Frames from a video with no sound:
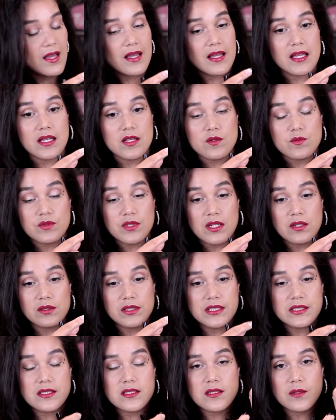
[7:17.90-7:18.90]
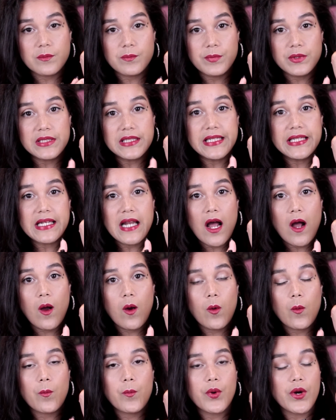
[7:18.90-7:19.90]
it not only does it bleed
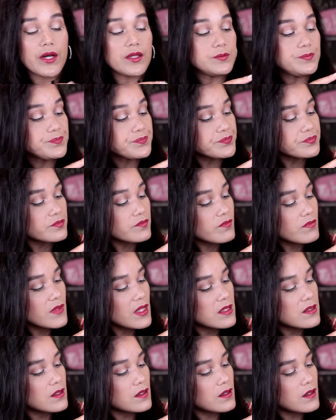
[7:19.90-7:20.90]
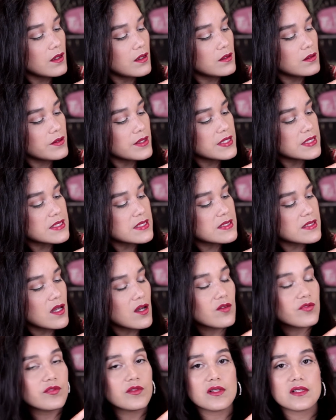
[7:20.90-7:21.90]
out, but the color
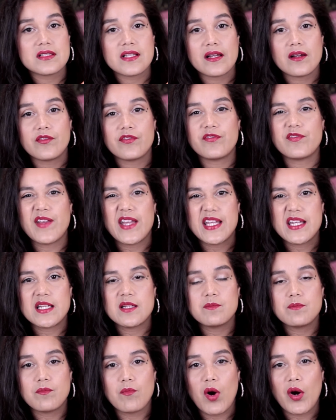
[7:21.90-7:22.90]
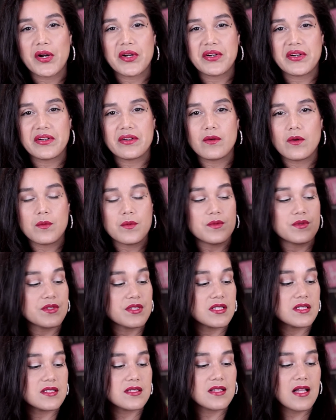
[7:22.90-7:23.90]
itself looks like a faded marker
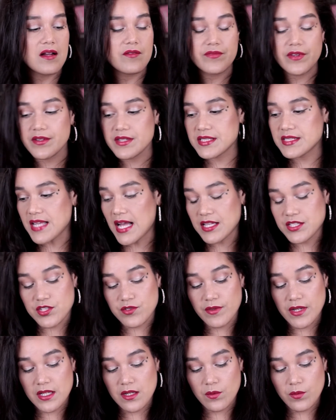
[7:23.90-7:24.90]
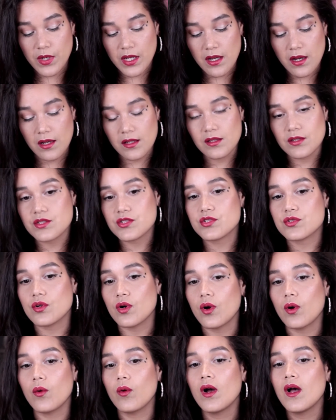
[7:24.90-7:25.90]
almost. It's not very saturated with color,
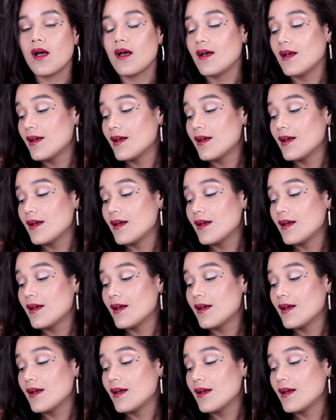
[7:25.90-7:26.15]
so